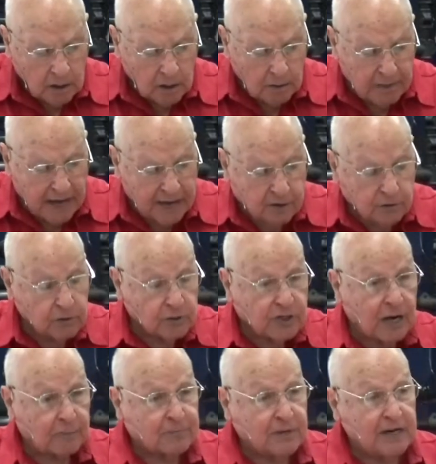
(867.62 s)
In Matthew
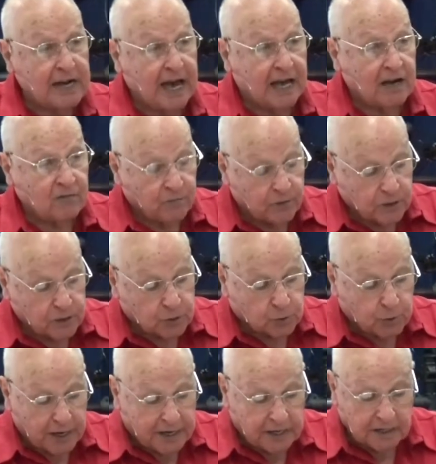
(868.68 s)
chapter 9, verse
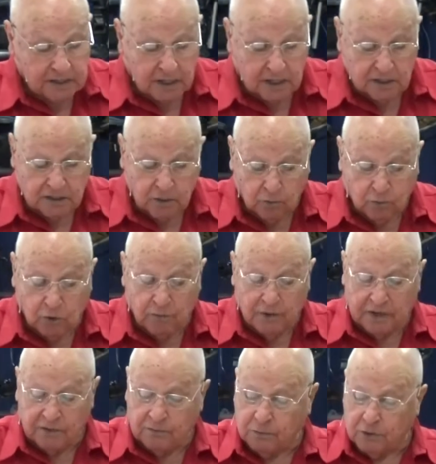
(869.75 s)
20, there is a
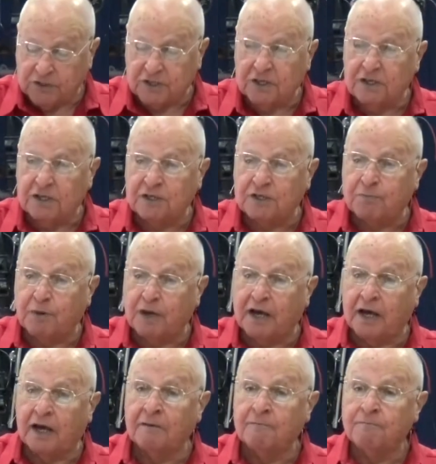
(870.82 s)
woman who was in
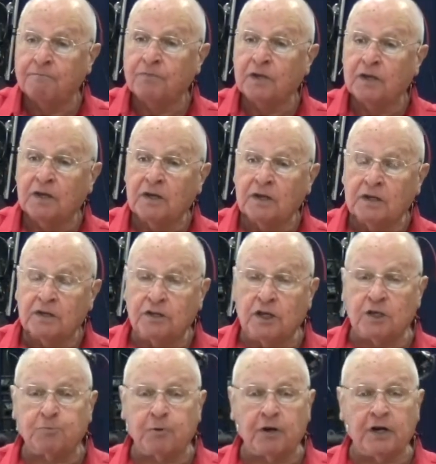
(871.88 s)
despair.
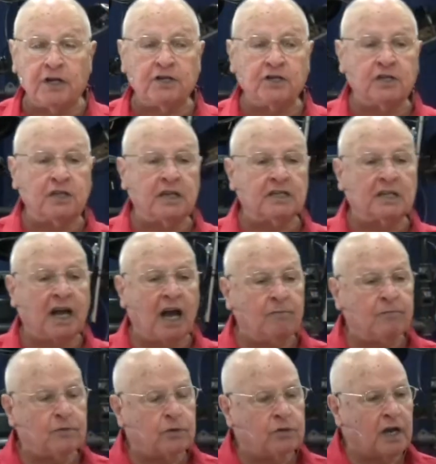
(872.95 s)
Desperation had
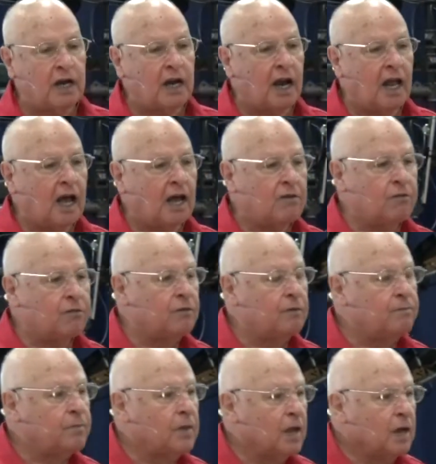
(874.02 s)
come to their life.
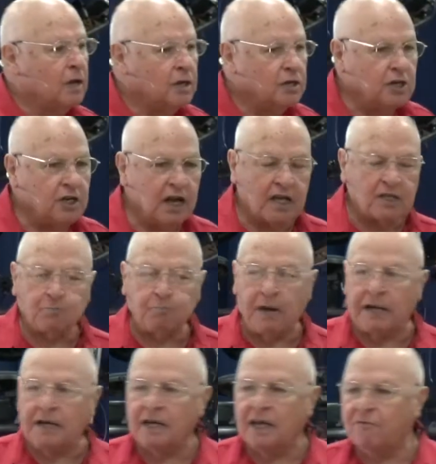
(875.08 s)
She has
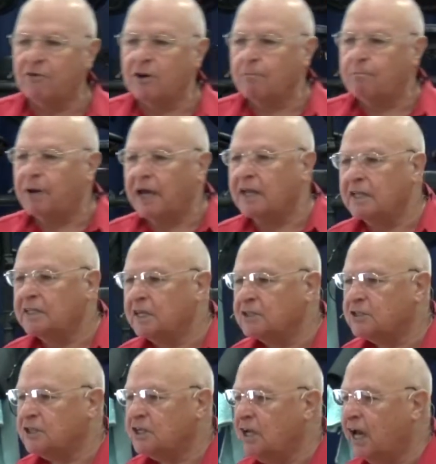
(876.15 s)
spent every penny
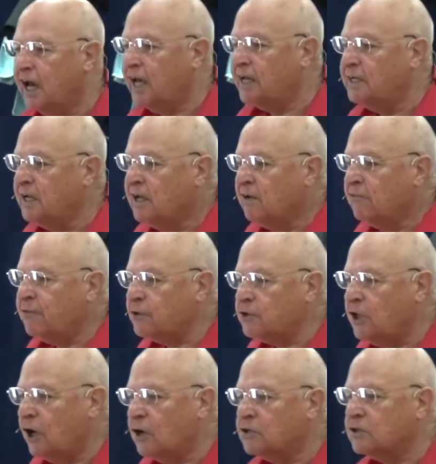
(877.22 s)
that she had for
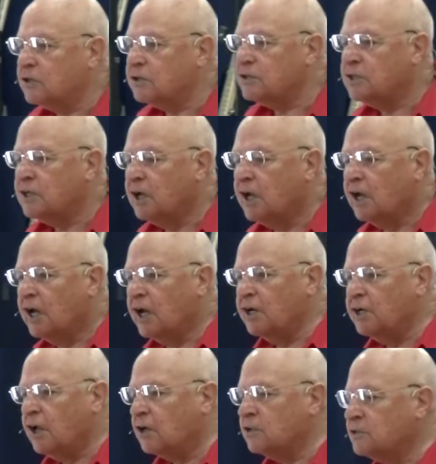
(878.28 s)
doctors,
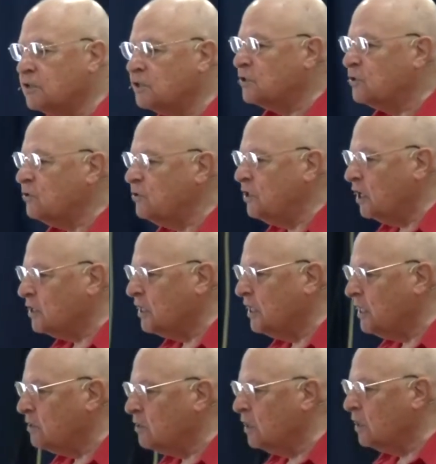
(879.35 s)
and doctors could not
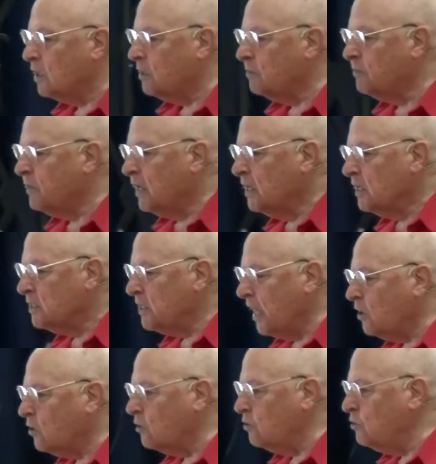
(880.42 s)
heal her.
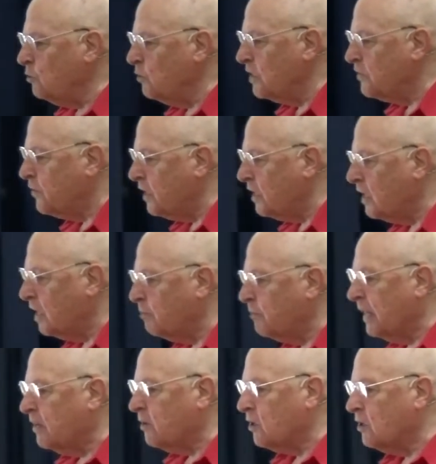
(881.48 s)
They couldn't do a thing
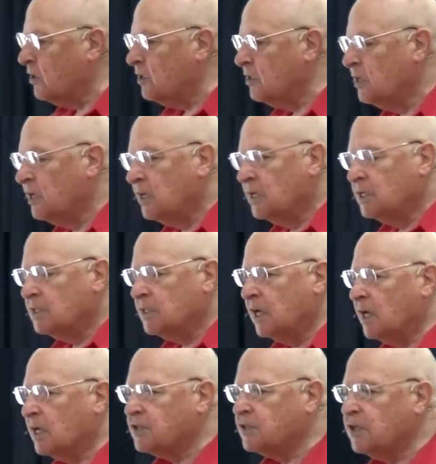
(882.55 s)
about her.
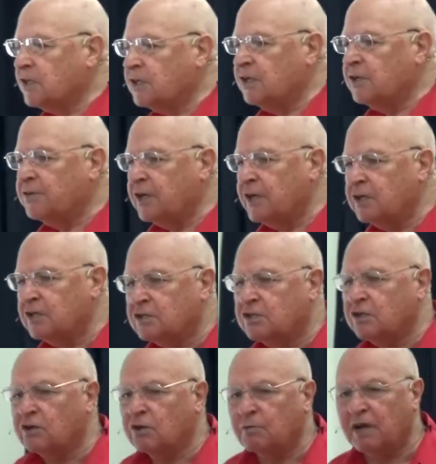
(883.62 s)
There are certain things,
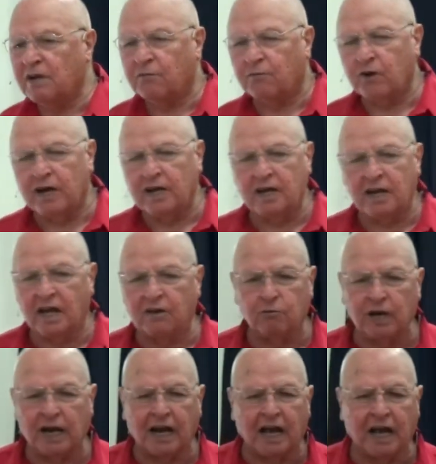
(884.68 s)
you know, my friend, I
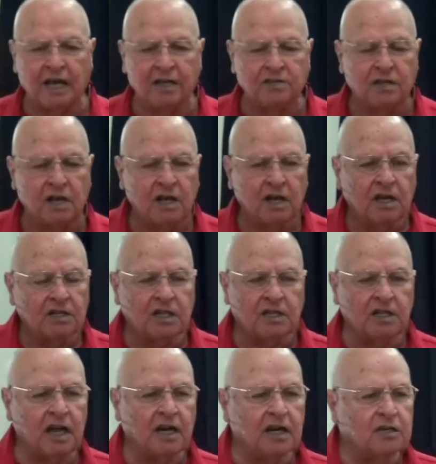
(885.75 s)
realize
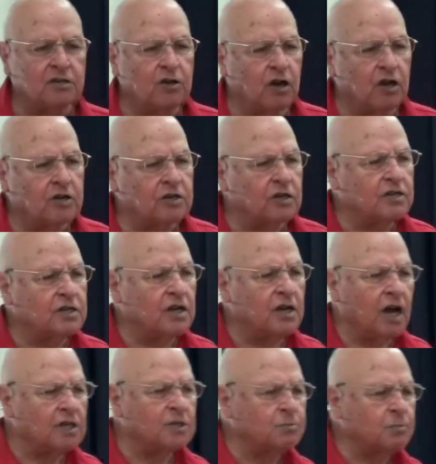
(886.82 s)
that there are doctors and
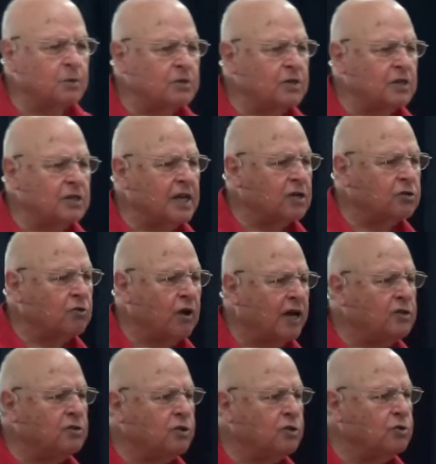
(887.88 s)
hospitals that are
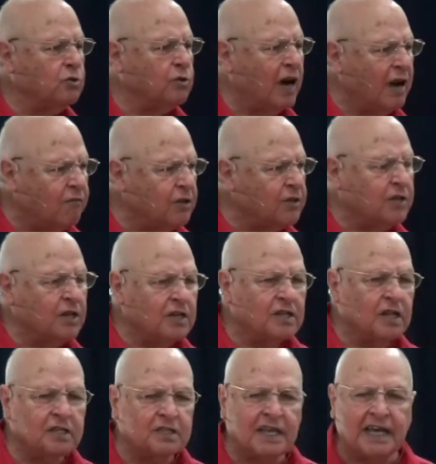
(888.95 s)
trying to do everything
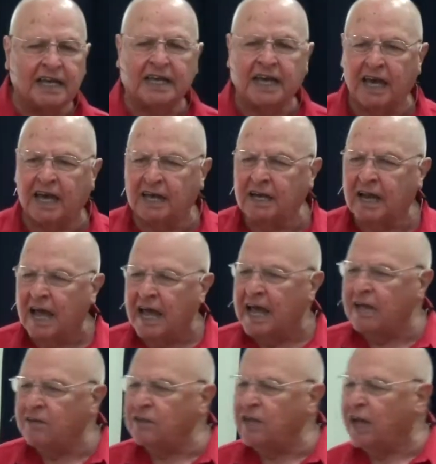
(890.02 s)
that they can
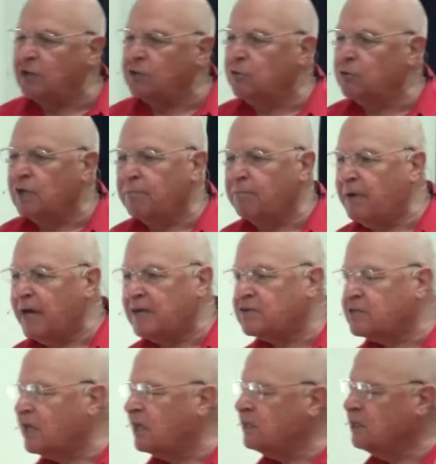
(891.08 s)
and they do the
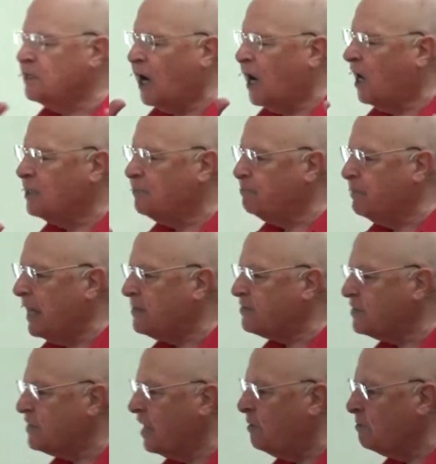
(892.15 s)
best and God
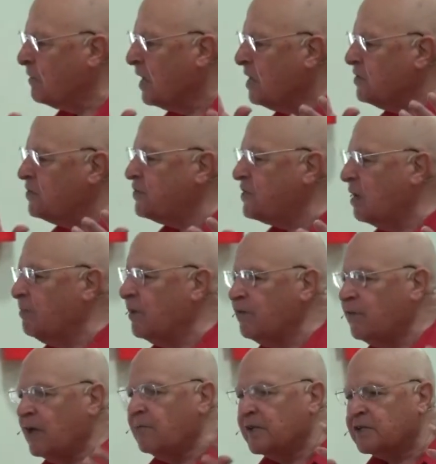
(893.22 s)
bless them. Some
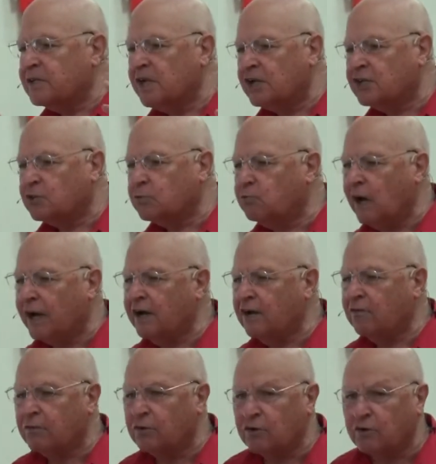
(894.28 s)
of them are such
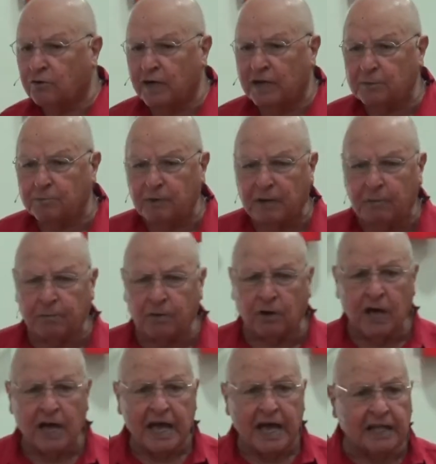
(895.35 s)
wonderful, great
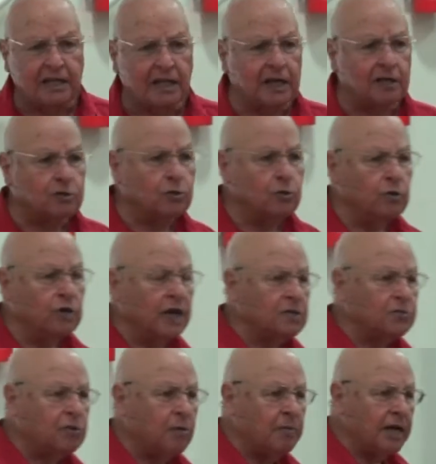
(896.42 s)
people and they're doing a
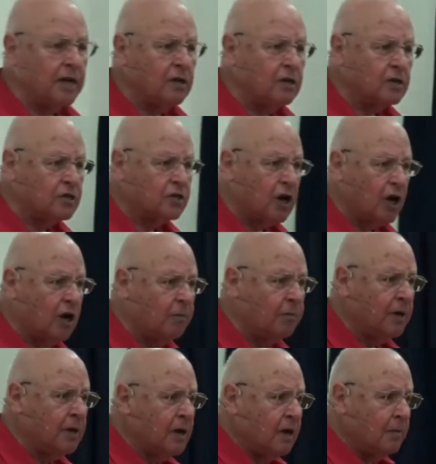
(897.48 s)
tremendous
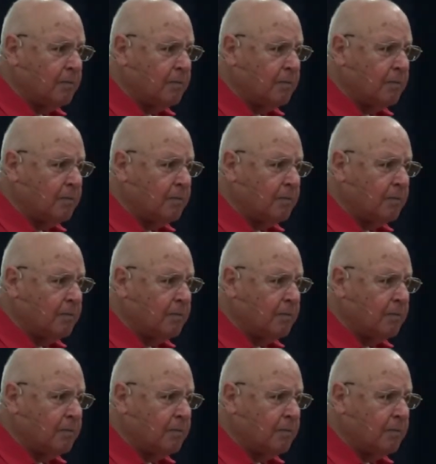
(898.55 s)
job.